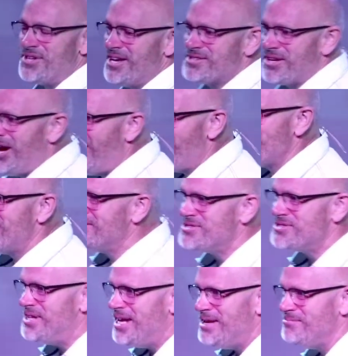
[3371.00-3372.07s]
says, come
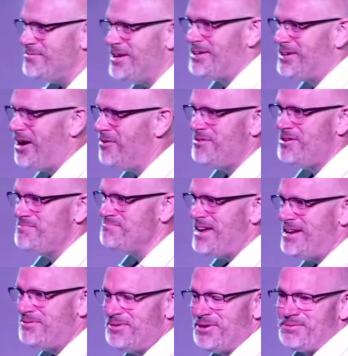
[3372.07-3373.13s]
and see me. Come and
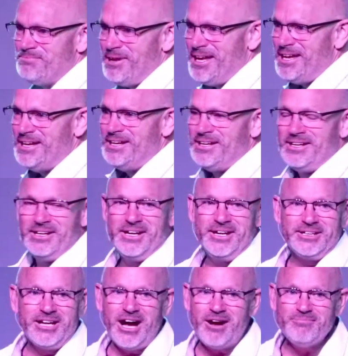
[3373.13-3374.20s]
meet with me.
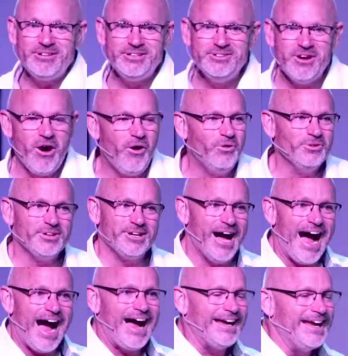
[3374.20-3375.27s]
Come and know that
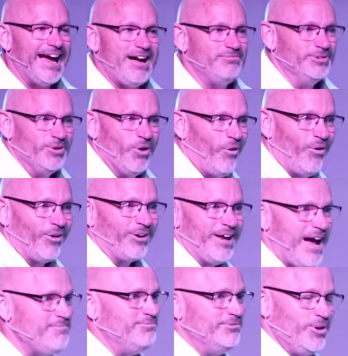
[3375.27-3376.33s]
I am
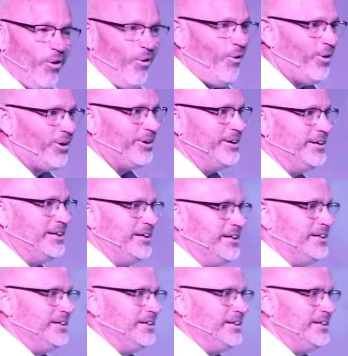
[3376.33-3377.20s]
Lord. I'm Lord.